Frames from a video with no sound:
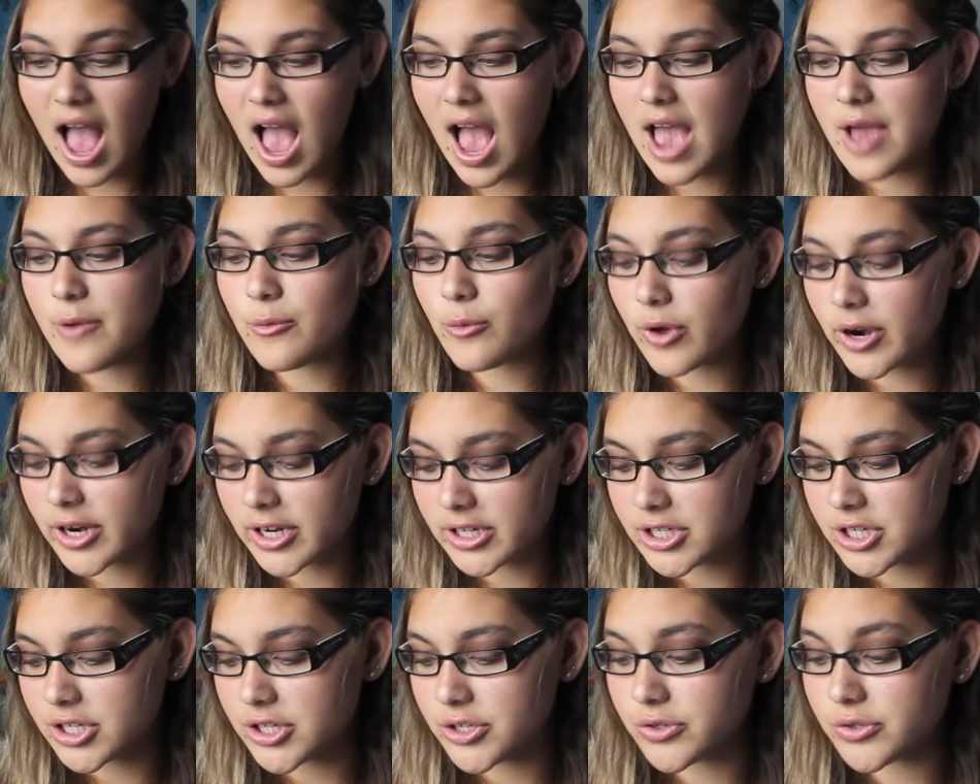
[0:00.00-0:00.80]
I
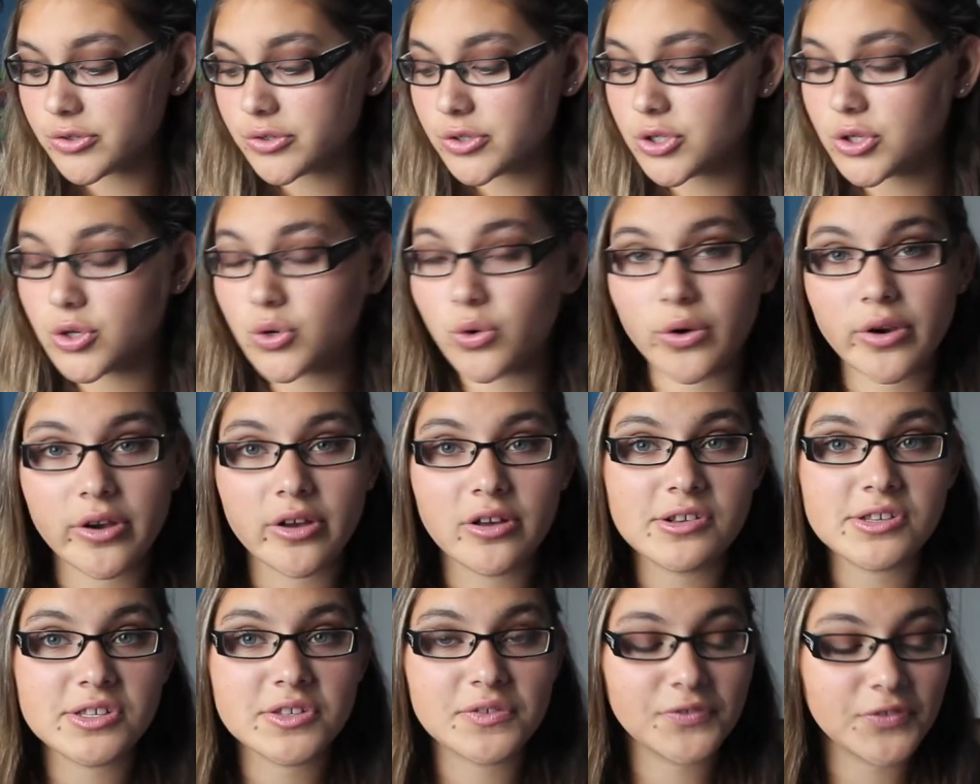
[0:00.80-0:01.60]
wanted to do
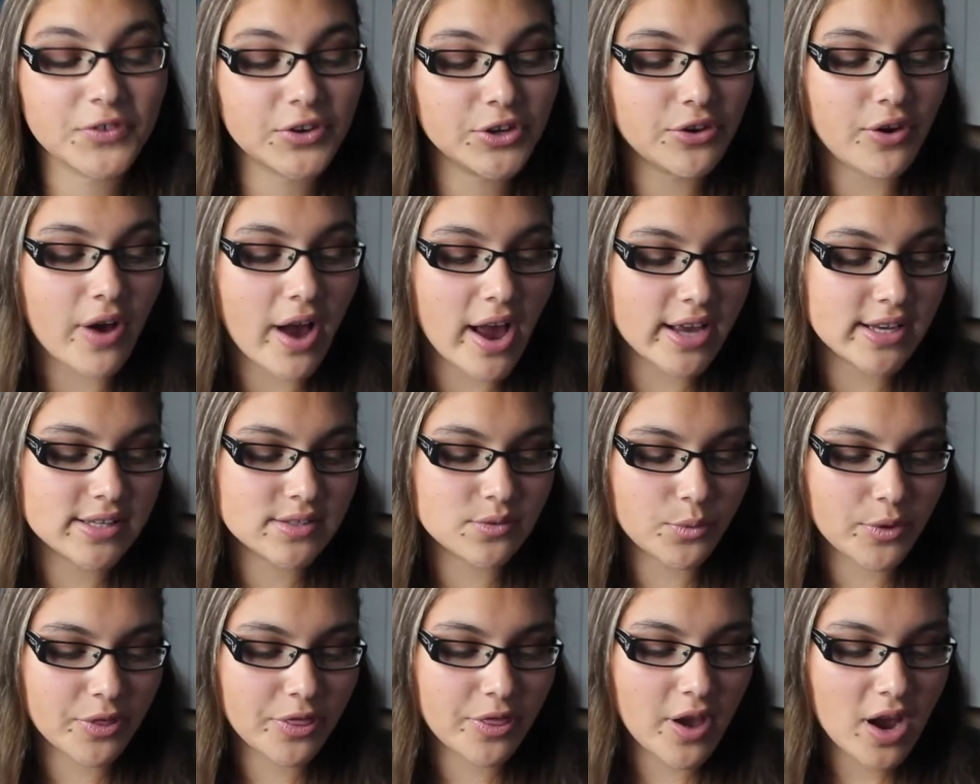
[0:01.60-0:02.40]
tutorials for you
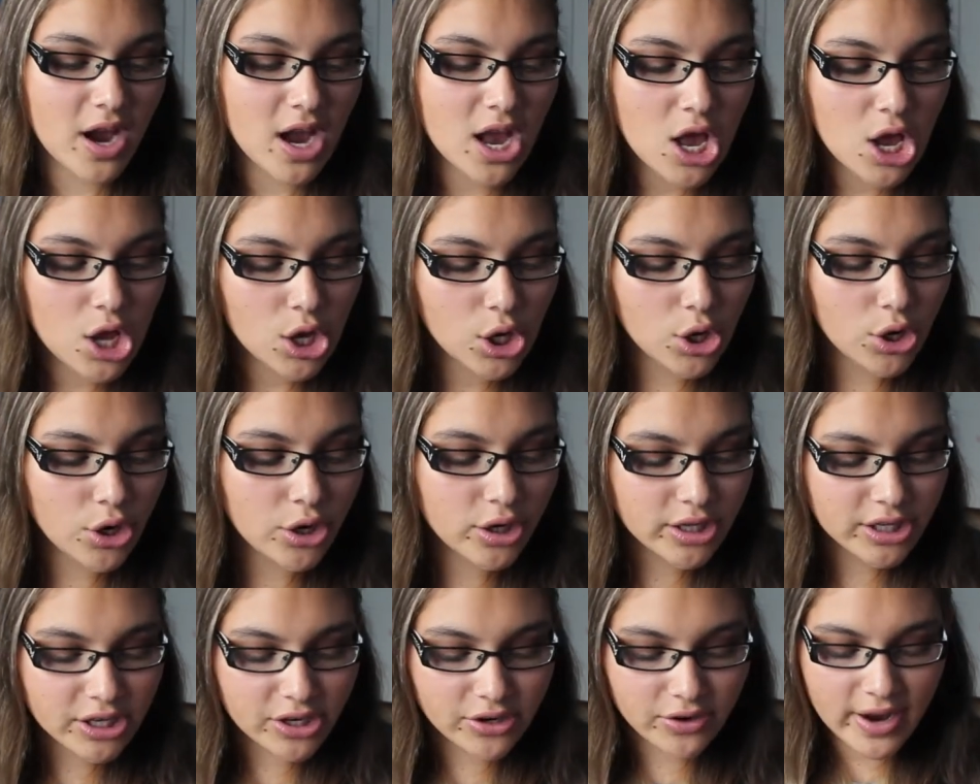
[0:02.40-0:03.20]
guys with
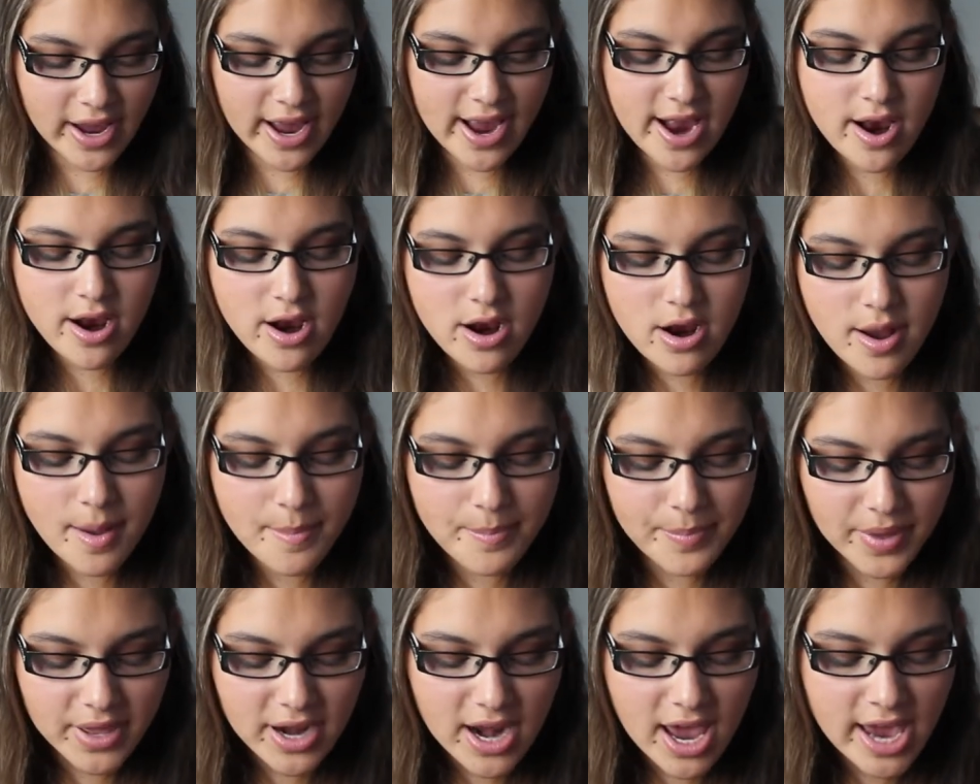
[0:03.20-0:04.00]
curling your
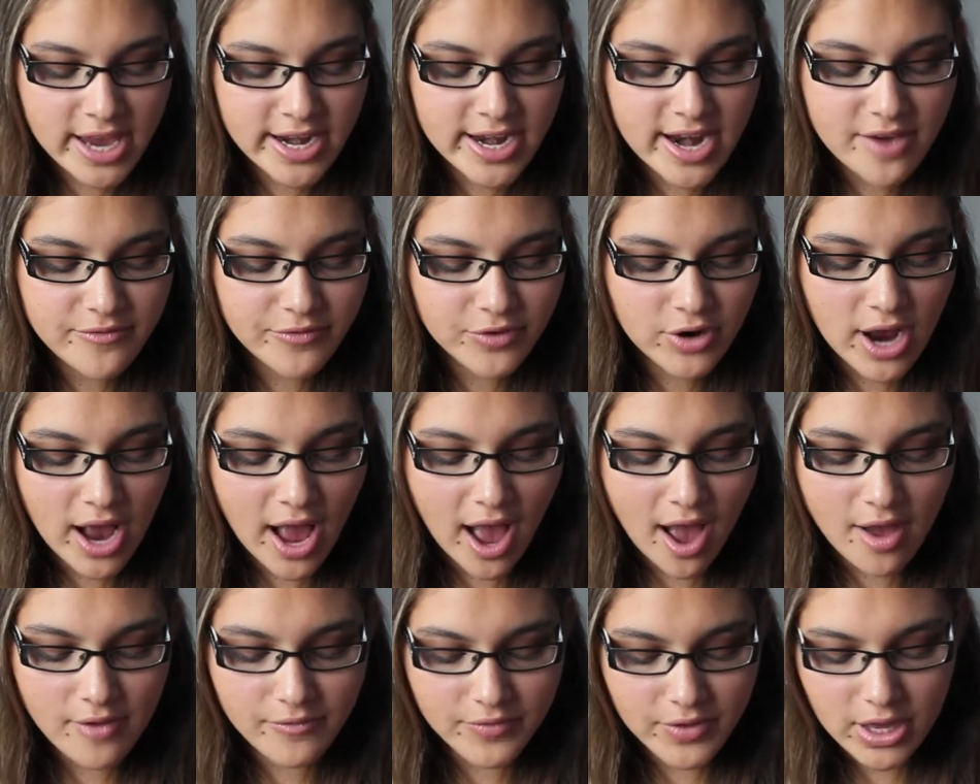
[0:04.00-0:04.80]
hair, but I never
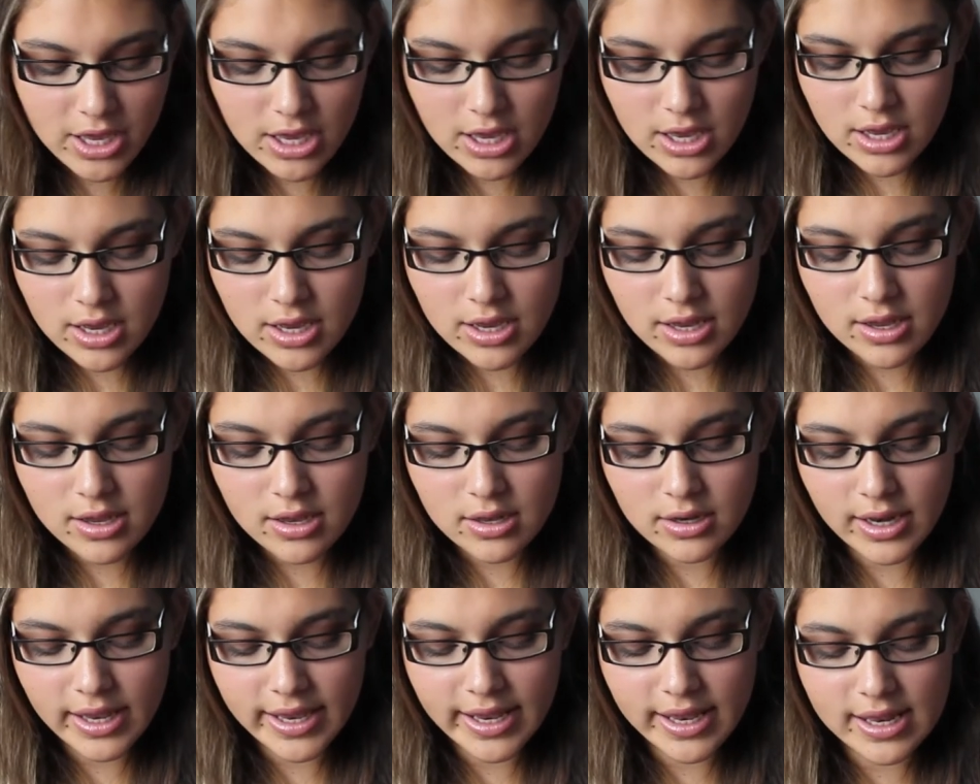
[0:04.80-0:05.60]
have
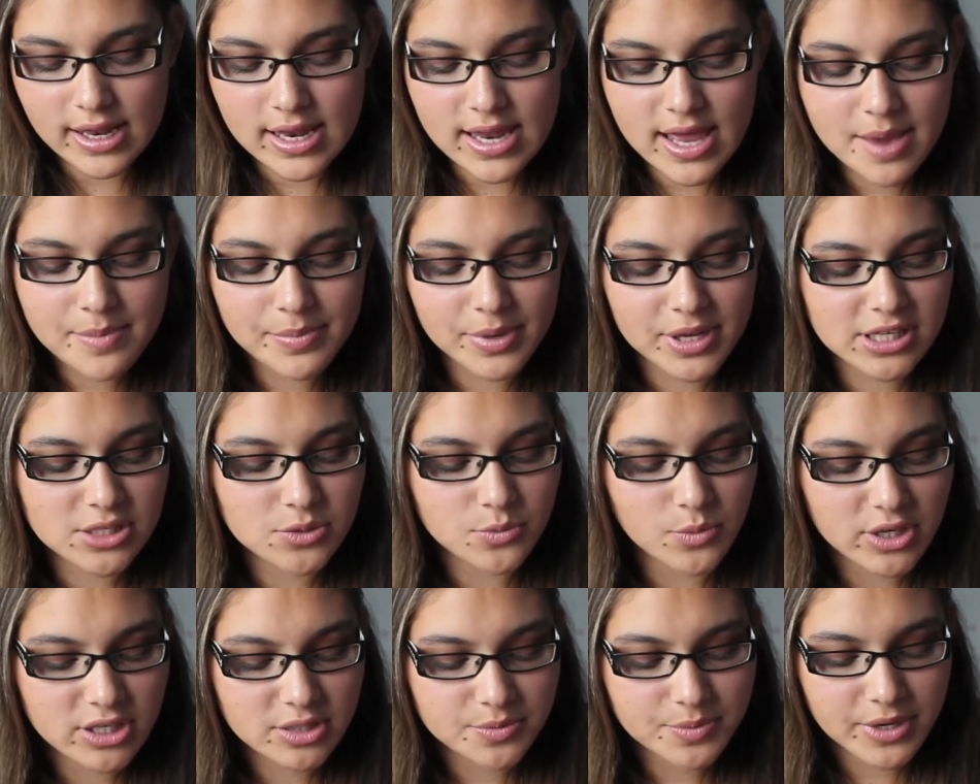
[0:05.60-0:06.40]
like
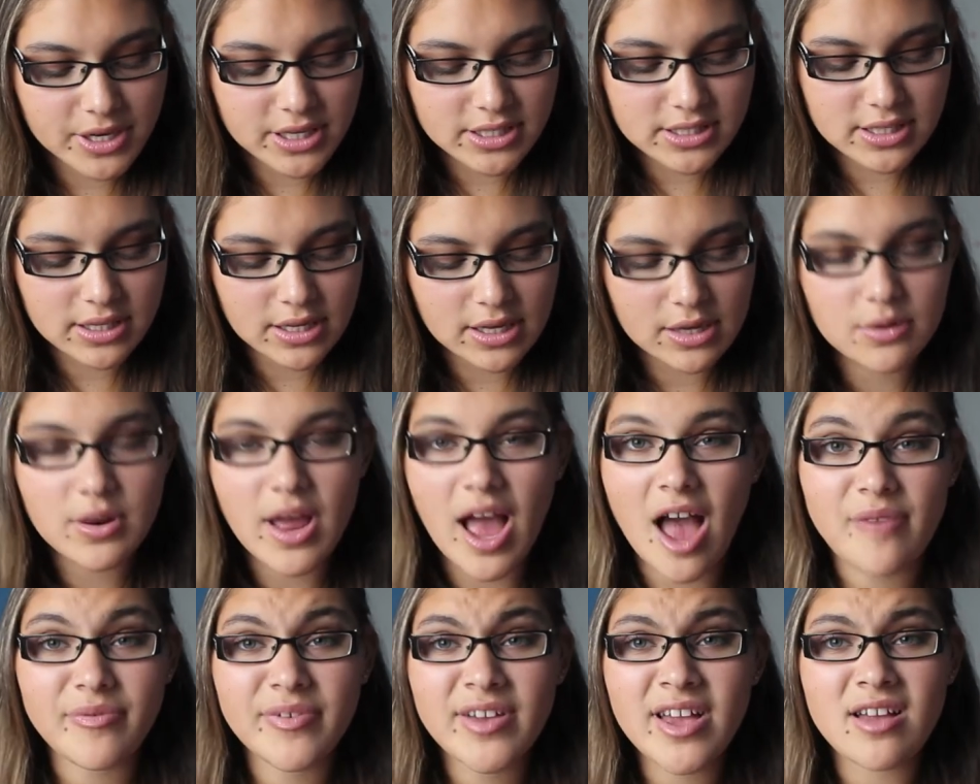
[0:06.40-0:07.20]
clampless ones, because the,
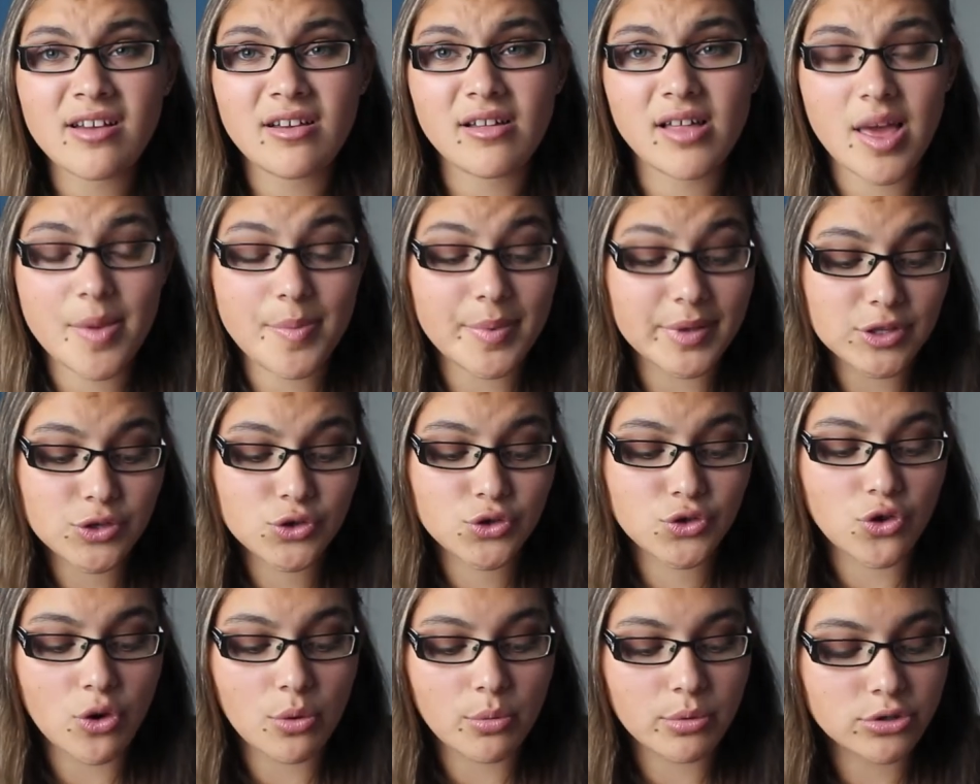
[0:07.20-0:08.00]
having a clamp is
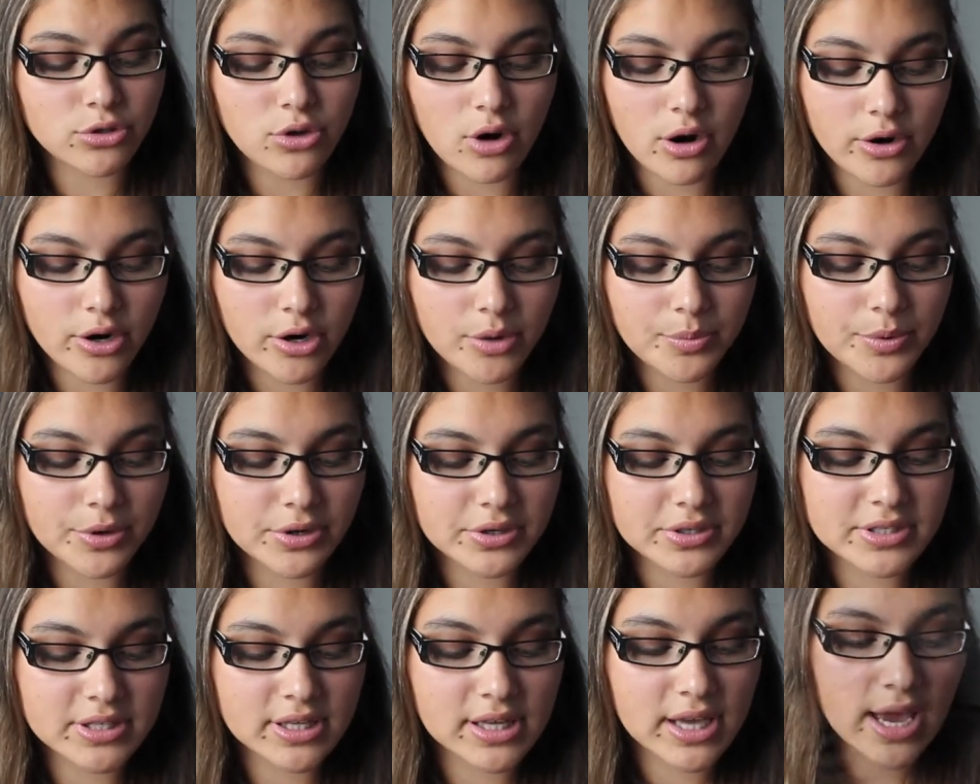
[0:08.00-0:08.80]
so much harder
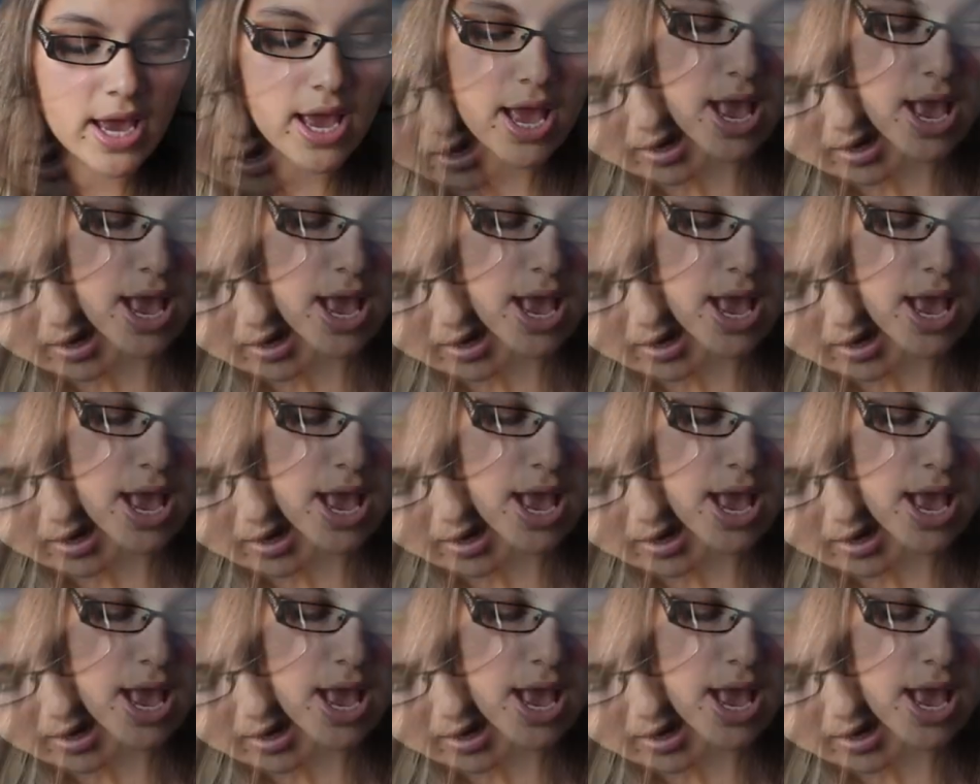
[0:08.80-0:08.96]
personally.